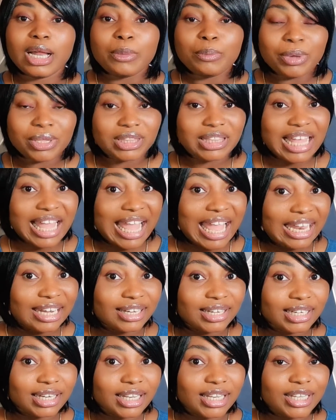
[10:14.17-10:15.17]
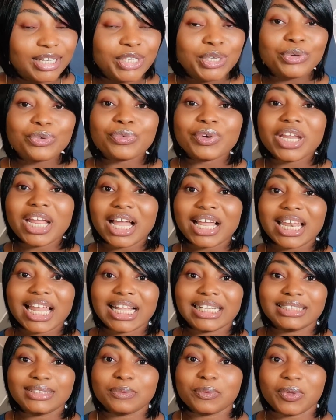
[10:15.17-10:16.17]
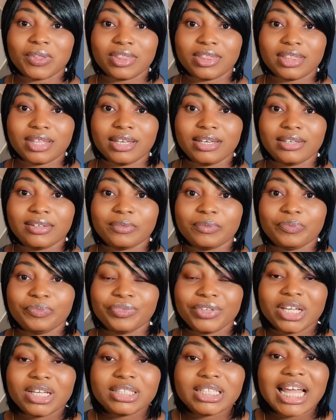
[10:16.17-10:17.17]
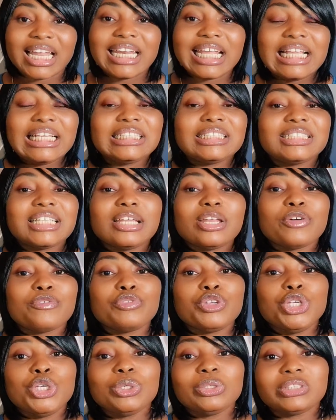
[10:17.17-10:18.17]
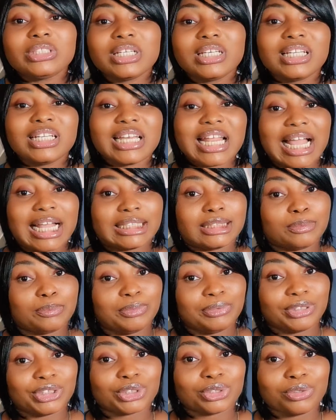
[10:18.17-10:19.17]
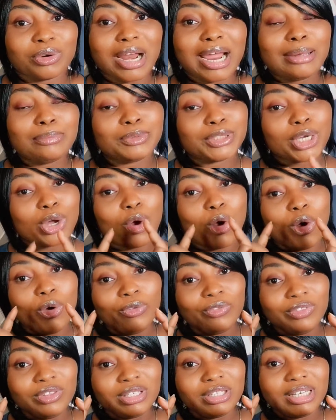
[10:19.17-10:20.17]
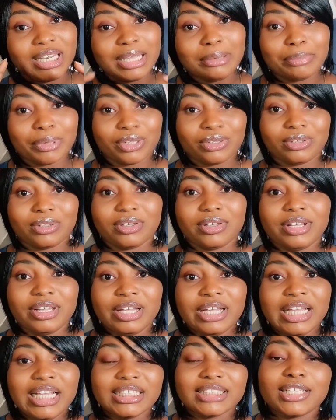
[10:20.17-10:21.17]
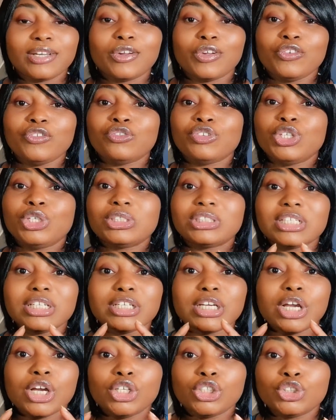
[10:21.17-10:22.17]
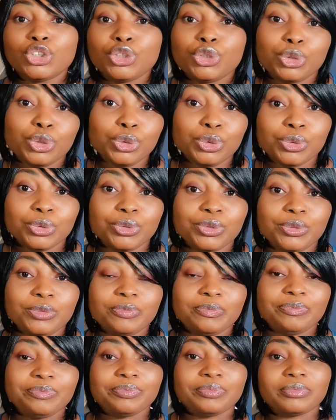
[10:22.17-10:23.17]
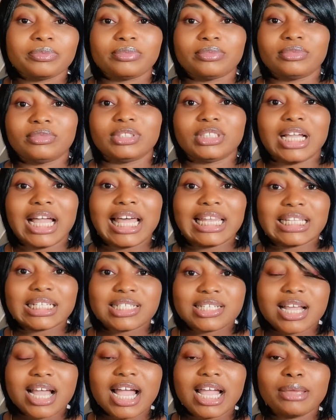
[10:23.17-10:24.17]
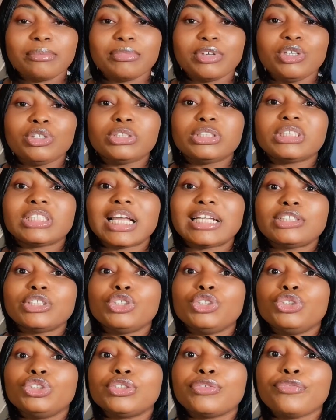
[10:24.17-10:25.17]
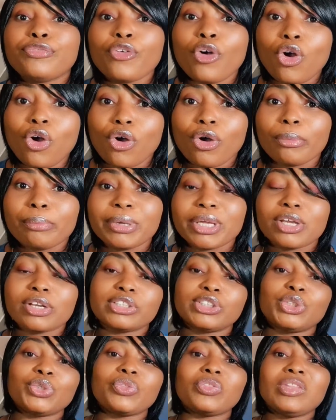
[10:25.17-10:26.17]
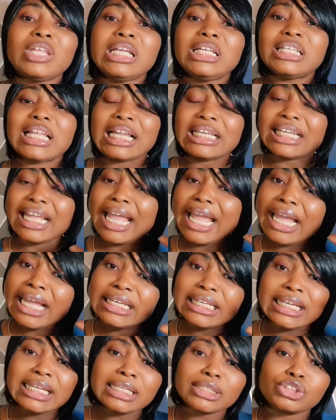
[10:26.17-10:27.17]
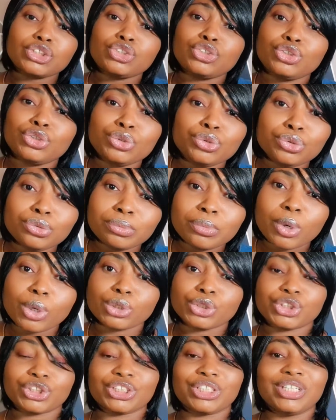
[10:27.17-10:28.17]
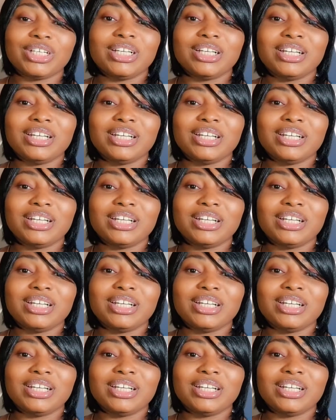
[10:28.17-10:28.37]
But then you realize one thing, that instead of using it as prescribed on the label, instead of using 2 at the time, you decide to use 4 because you think that the headache is too much.